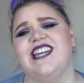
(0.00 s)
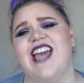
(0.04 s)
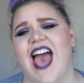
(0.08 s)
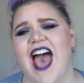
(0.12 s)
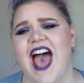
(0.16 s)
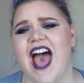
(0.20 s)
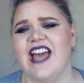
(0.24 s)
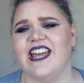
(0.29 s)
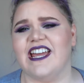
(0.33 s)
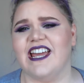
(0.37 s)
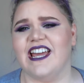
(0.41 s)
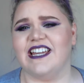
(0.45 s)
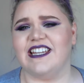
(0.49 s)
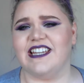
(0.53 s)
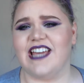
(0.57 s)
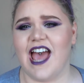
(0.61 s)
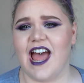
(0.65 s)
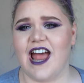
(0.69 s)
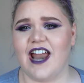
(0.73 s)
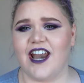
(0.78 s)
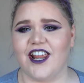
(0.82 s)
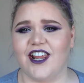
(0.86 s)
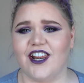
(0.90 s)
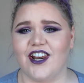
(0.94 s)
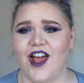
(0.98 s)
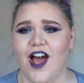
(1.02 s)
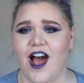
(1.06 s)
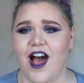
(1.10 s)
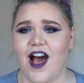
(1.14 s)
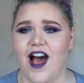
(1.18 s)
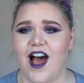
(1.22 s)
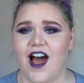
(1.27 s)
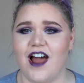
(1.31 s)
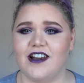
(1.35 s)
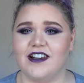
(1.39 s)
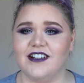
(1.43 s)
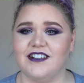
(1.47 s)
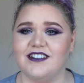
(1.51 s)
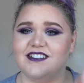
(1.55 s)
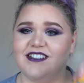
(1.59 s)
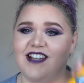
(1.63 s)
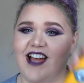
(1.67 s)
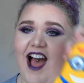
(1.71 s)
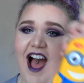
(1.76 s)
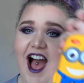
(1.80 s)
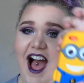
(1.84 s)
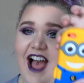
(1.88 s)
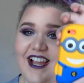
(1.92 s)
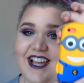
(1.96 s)
Gaye and get it on.
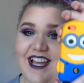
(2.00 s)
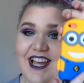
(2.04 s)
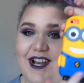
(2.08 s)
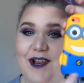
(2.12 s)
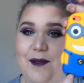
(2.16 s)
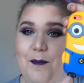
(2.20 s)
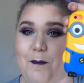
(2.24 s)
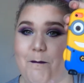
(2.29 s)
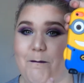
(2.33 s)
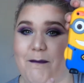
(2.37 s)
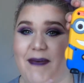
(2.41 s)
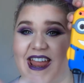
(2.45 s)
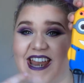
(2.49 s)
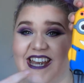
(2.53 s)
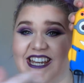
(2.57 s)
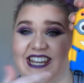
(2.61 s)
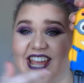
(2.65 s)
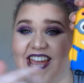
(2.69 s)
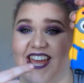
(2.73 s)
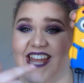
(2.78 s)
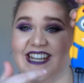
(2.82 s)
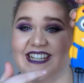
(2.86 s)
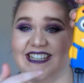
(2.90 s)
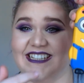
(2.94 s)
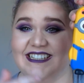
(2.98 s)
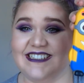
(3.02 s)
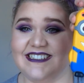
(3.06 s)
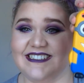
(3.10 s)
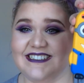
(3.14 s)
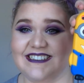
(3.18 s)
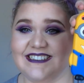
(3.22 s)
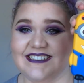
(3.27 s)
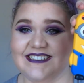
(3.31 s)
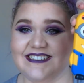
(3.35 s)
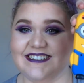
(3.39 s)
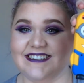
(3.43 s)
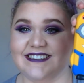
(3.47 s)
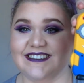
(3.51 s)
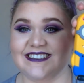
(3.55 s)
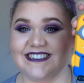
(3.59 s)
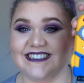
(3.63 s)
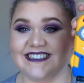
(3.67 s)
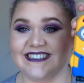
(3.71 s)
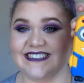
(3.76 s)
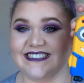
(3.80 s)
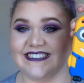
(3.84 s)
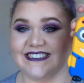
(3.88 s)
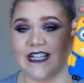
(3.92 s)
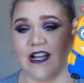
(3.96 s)
I got a minion. You
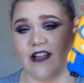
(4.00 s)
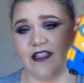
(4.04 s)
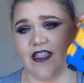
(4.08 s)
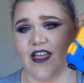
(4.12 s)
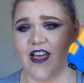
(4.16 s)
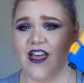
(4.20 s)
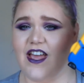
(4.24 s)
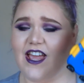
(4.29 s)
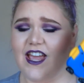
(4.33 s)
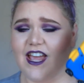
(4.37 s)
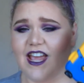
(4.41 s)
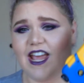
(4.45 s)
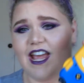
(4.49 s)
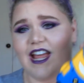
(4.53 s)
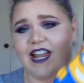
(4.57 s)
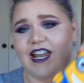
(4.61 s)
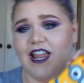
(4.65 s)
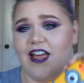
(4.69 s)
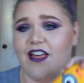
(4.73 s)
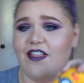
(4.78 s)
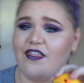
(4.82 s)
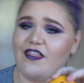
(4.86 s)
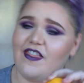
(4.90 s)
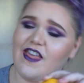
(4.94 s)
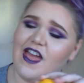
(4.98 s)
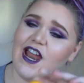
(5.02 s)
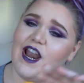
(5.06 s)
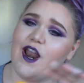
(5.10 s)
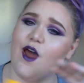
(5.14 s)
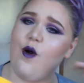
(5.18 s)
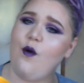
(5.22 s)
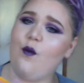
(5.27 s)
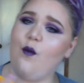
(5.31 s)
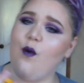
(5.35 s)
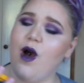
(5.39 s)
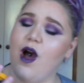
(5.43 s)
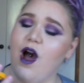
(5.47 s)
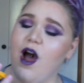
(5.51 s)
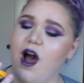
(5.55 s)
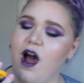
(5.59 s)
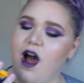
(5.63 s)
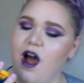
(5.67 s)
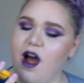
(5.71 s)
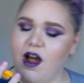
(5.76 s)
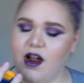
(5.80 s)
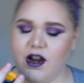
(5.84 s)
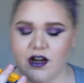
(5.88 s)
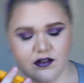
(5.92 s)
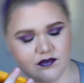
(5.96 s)
got the healing that I
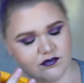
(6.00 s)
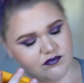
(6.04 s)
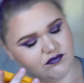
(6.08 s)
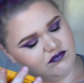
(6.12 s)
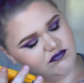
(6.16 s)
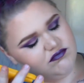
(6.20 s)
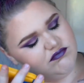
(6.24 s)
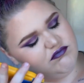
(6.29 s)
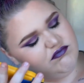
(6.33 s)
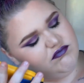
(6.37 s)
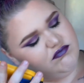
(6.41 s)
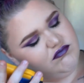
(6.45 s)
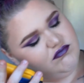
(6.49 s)
want.